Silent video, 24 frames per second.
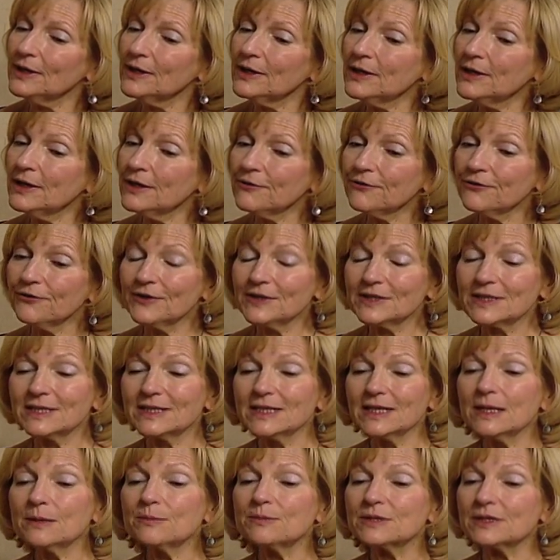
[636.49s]
if it
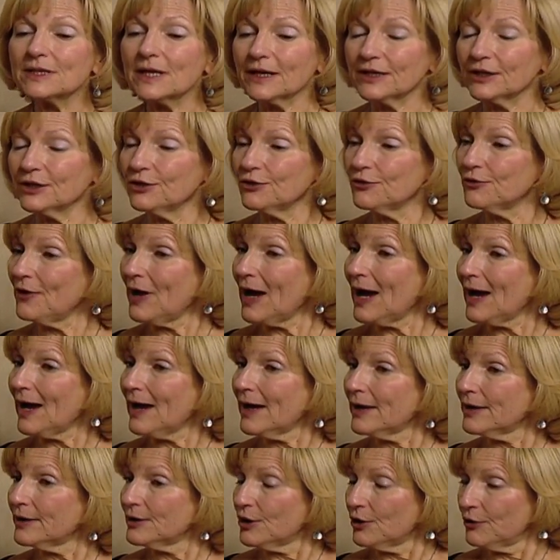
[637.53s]
seems like you've
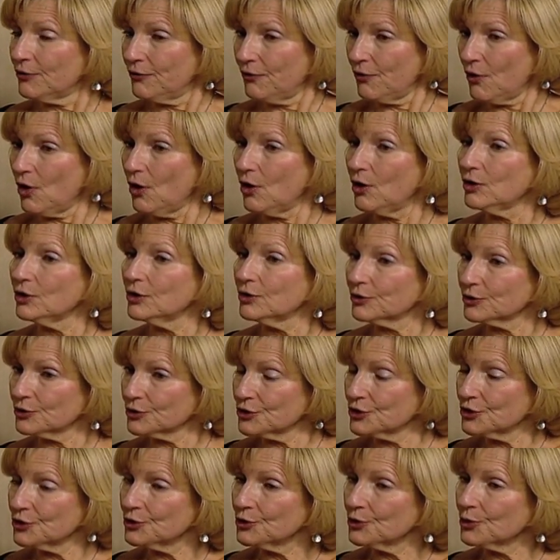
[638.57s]
had a fall or
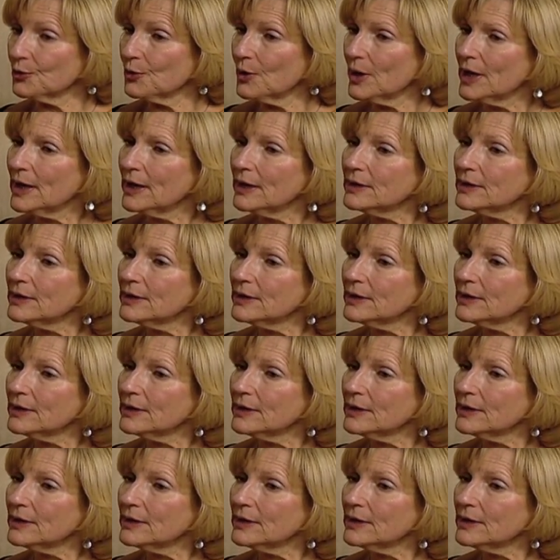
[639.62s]
two,